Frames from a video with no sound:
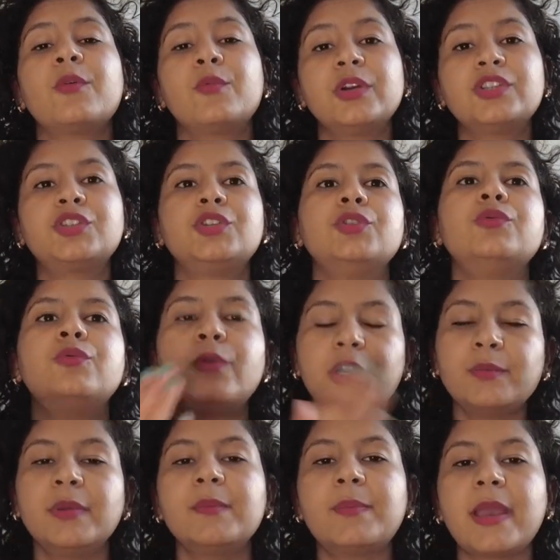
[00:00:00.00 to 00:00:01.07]
which you
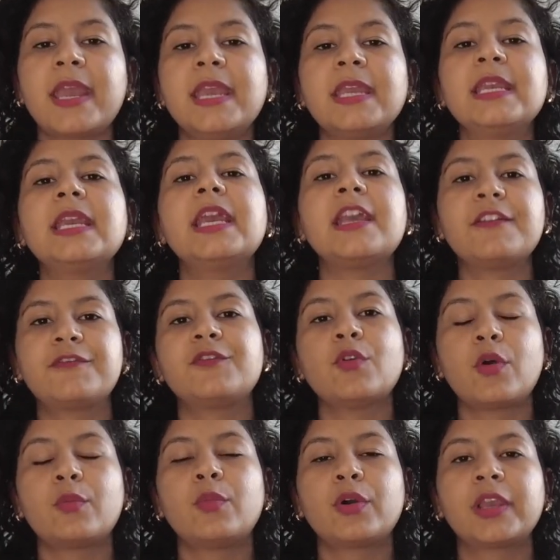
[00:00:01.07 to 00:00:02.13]
would be paying if
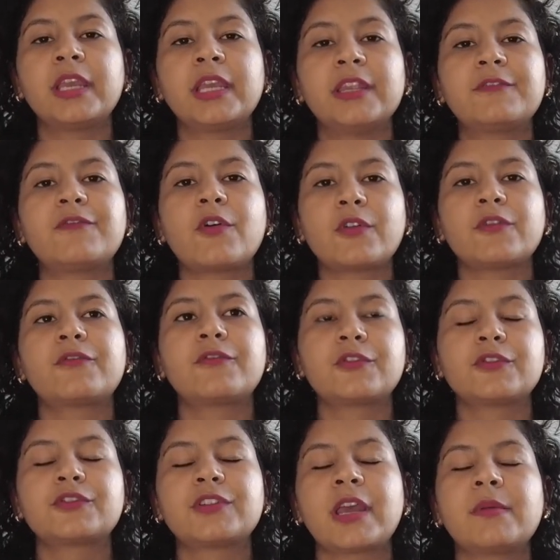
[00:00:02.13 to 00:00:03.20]
you're booking it for the
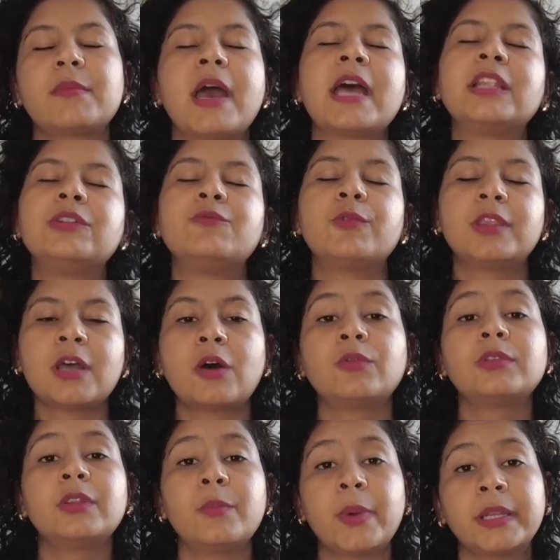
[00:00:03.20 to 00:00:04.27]
first time and
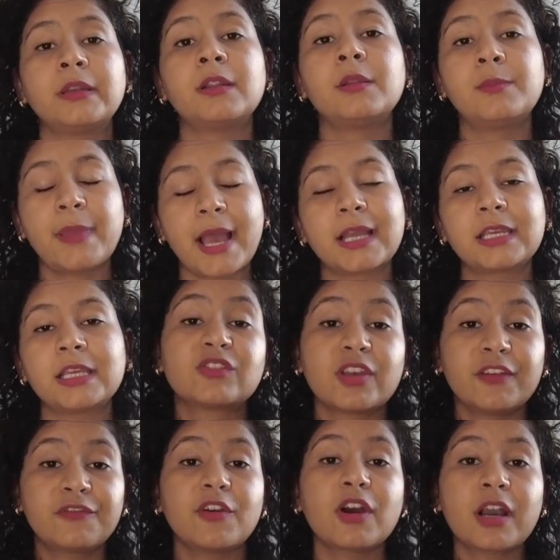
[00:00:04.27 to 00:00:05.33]
without the bundle package. So
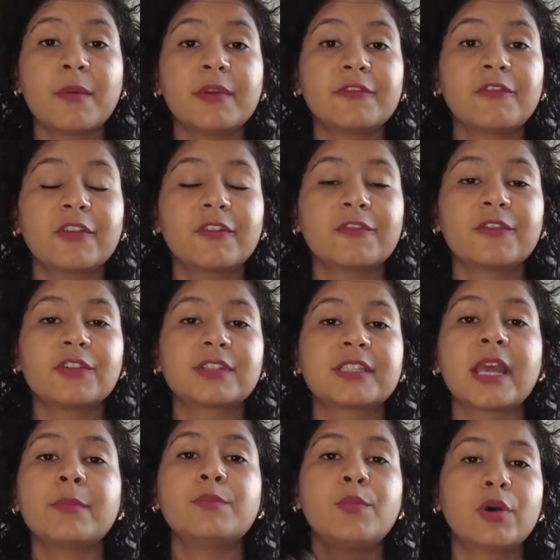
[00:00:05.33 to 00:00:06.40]
if you're coming for the first
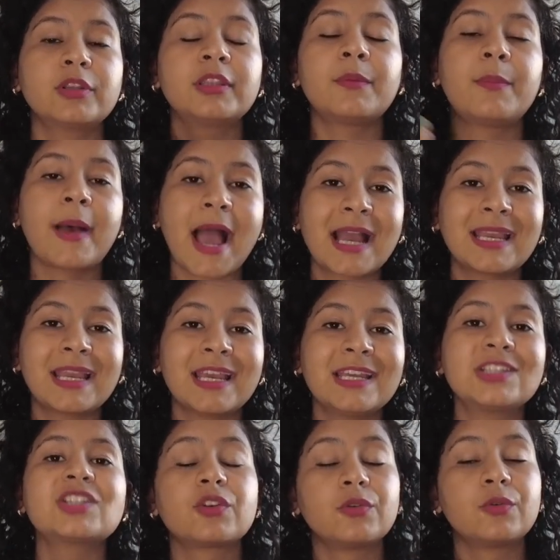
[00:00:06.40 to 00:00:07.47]
time, book the
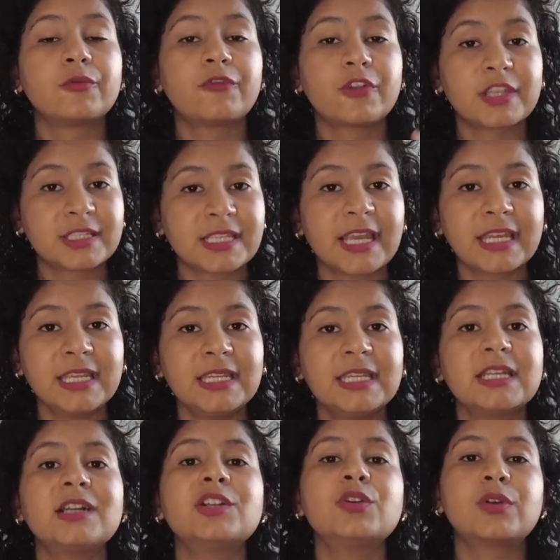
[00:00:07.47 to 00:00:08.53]
package. So for the second
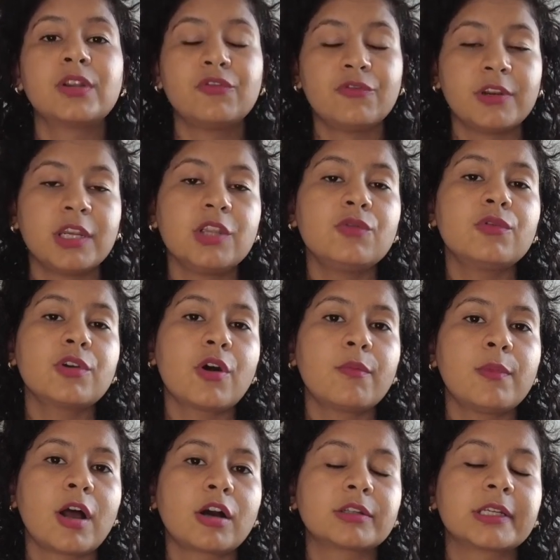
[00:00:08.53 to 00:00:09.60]
year, you can renew your
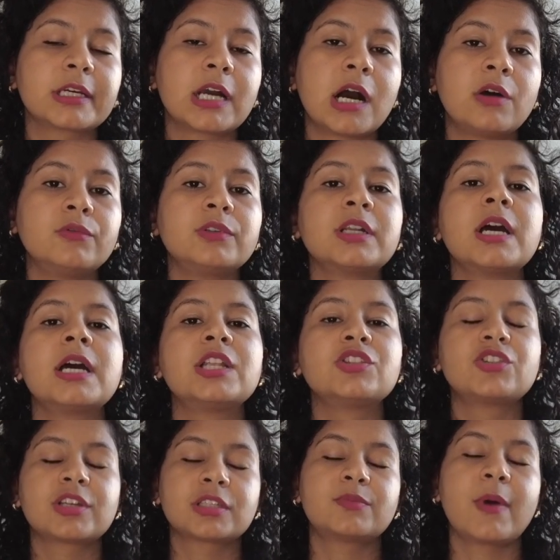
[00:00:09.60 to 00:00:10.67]
blocked account
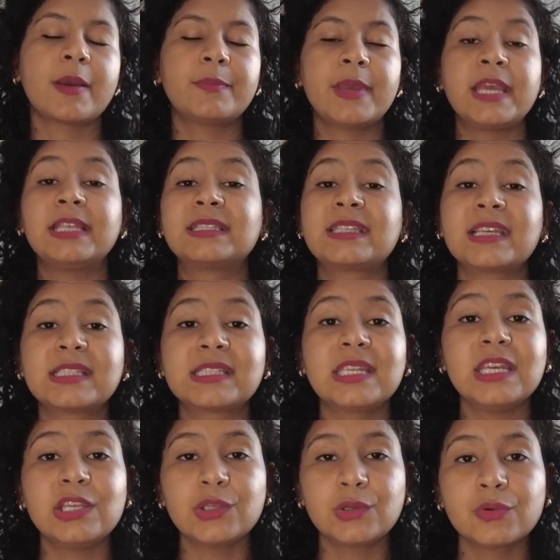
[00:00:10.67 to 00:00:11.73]
just by paying
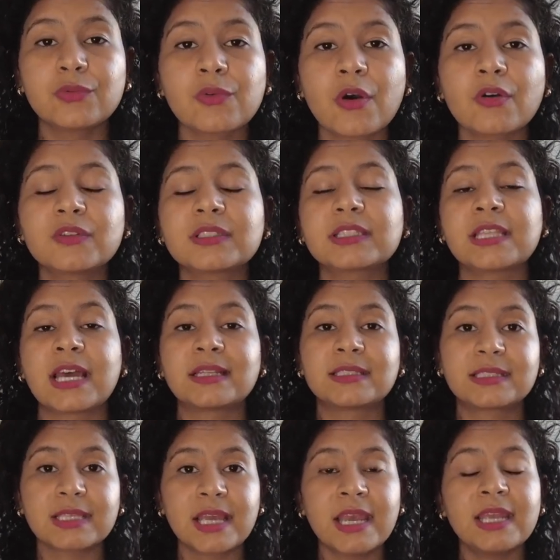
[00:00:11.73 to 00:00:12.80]
60 euros,
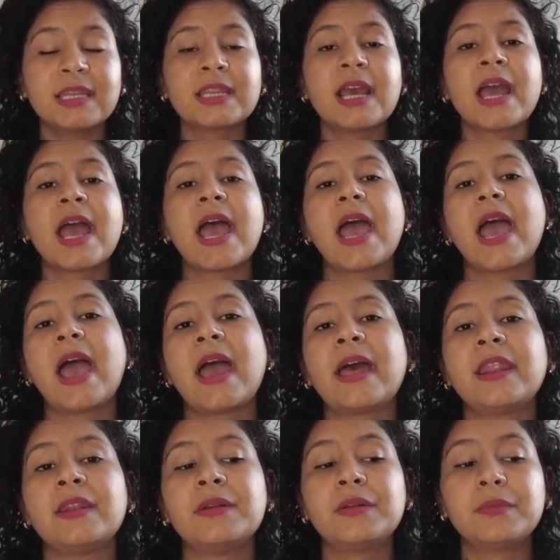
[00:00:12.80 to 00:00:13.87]
that's it.
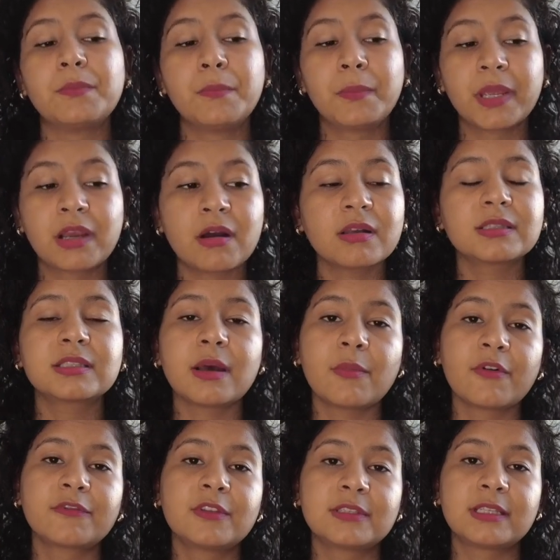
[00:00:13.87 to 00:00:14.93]
And because
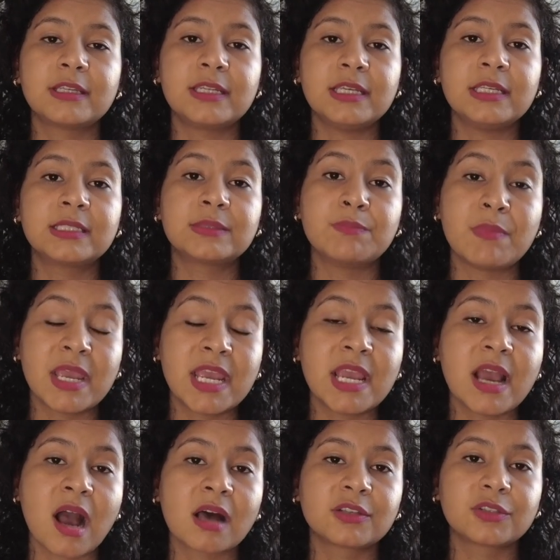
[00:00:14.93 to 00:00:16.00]
some of the cities
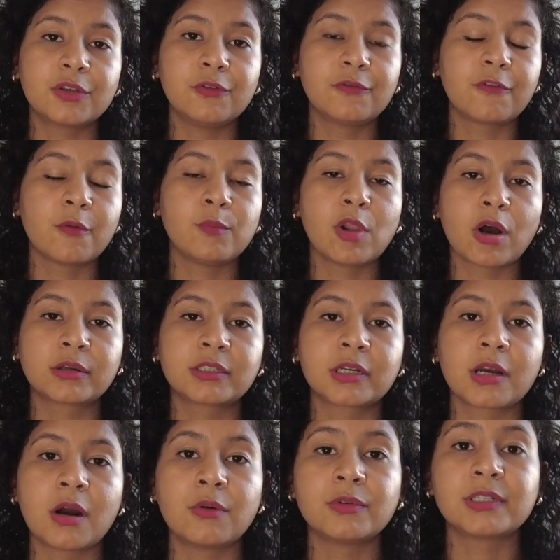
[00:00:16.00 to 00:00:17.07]
may ask you for blocked
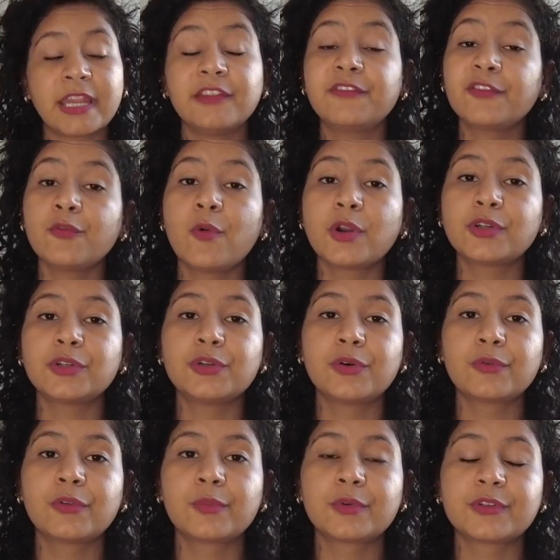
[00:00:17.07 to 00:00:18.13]
account, and if you want to
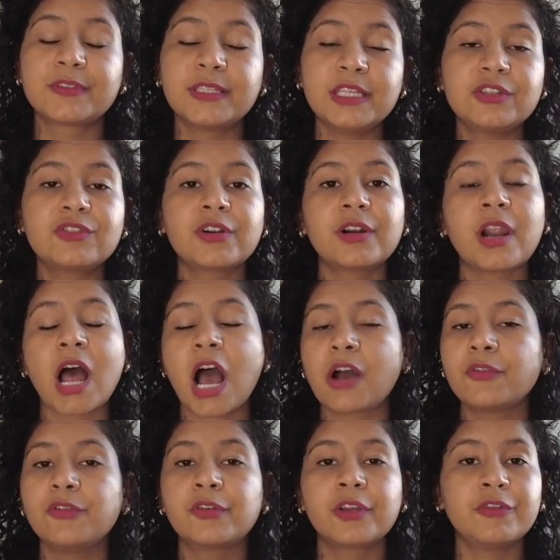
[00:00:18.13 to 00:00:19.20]
know the procedure,
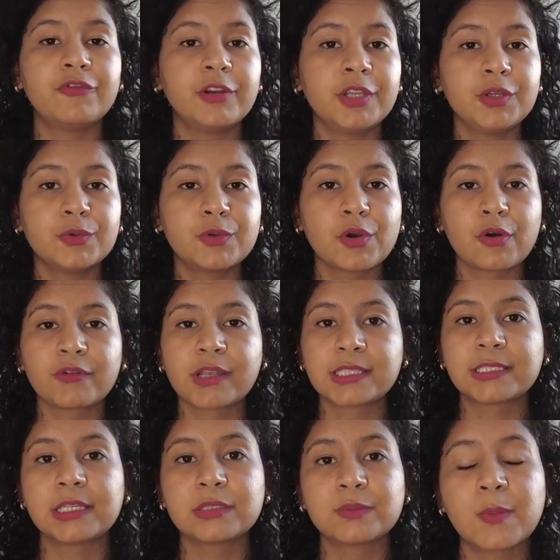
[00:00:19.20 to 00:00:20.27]
how you can renew your
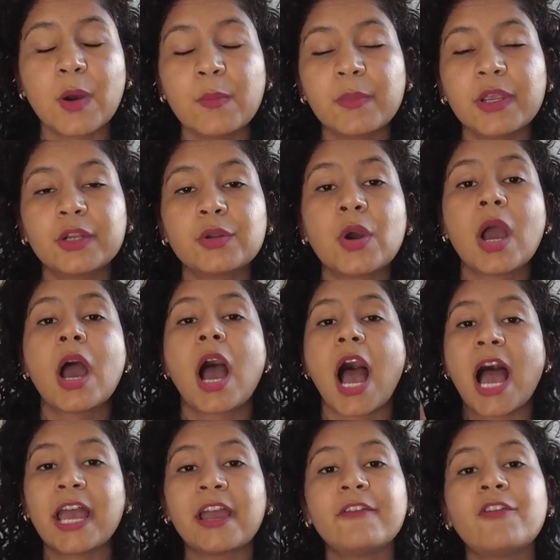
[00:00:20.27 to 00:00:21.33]
residence permit,
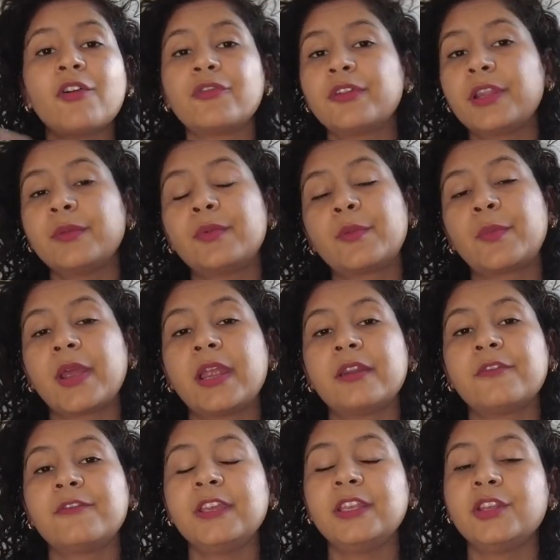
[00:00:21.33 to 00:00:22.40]
I have already
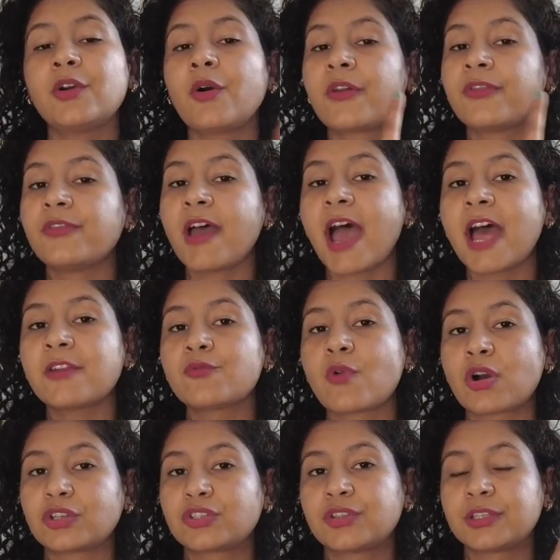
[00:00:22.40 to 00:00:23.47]
prepared a video on that.
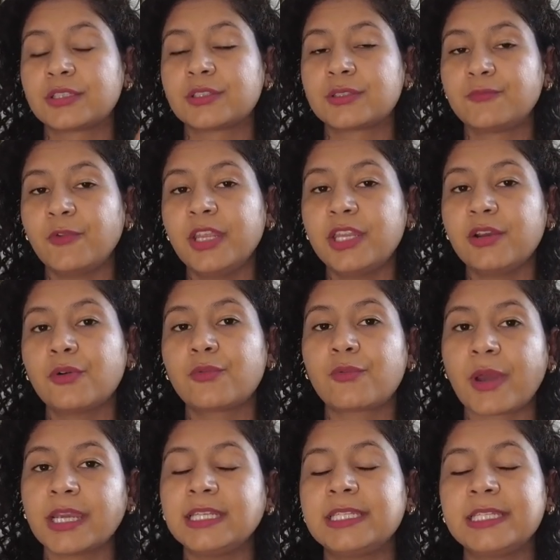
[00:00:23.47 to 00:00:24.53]
Watch this video
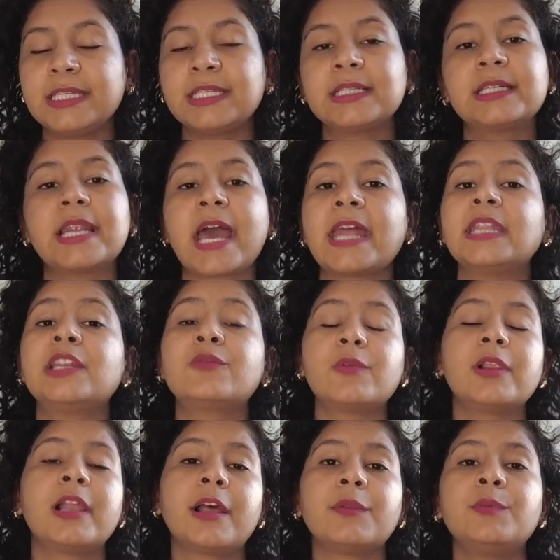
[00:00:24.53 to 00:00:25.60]
right here and it
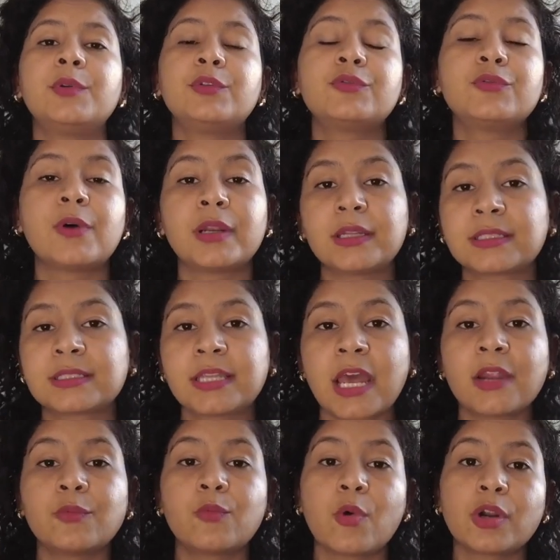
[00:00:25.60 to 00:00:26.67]
will help you to
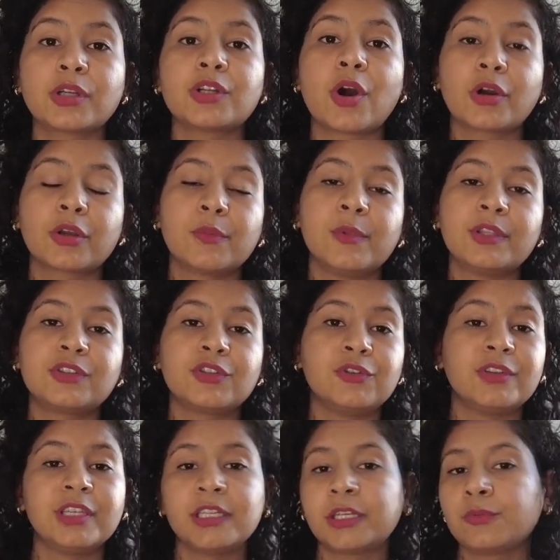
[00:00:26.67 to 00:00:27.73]
understand what documents you
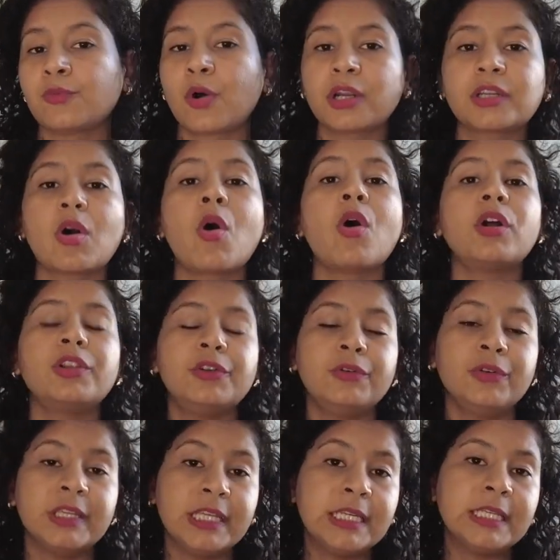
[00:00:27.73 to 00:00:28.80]
need and what all
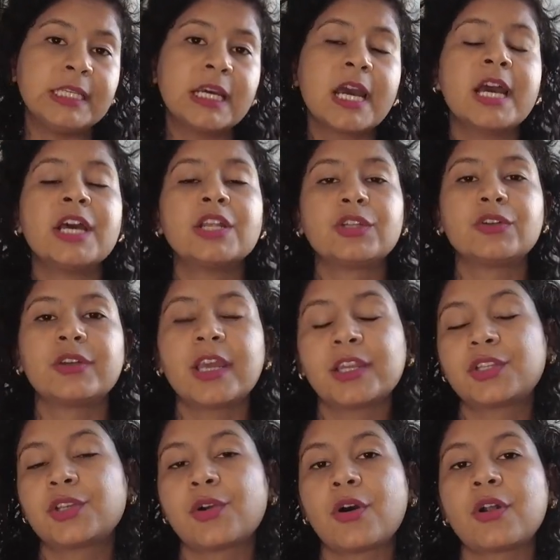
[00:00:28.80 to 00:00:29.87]
you need to
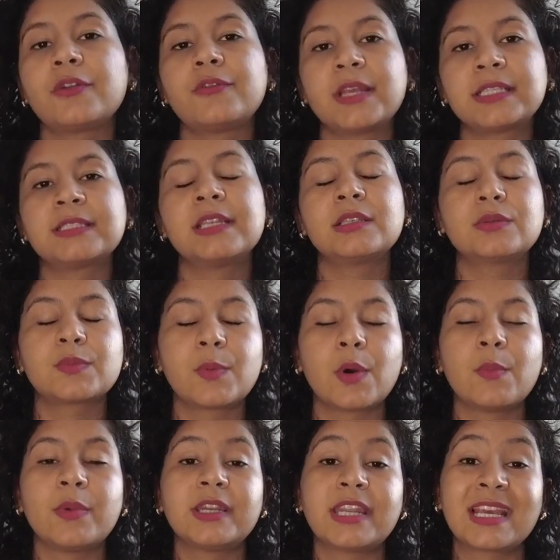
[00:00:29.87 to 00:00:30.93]
get your residence
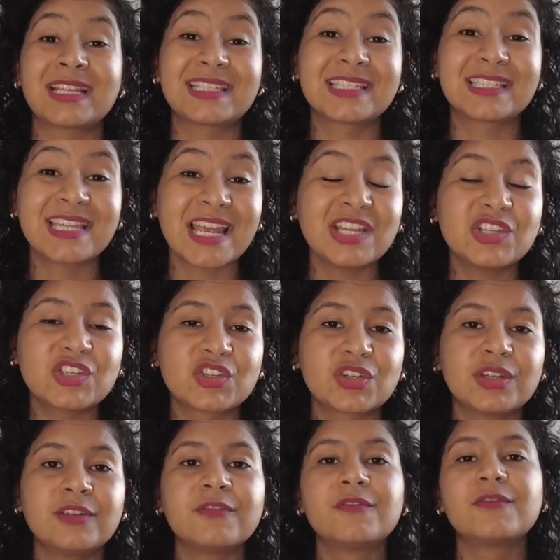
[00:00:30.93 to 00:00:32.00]
permit
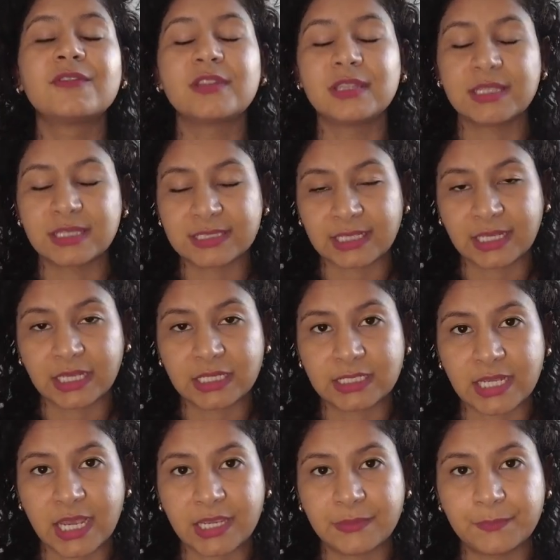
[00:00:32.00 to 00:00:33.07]
extension the second
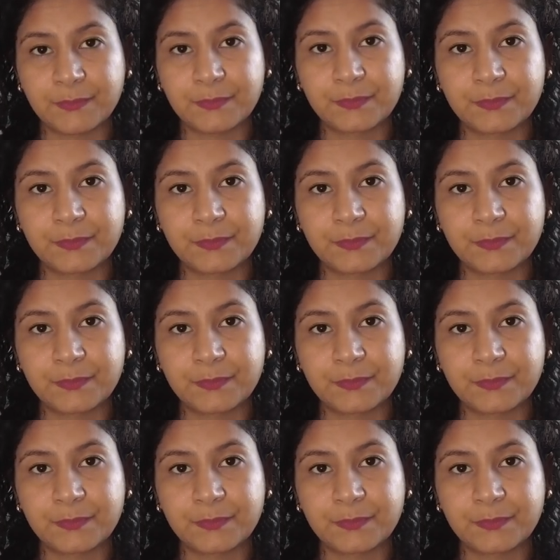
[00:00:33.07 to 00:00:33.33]
time.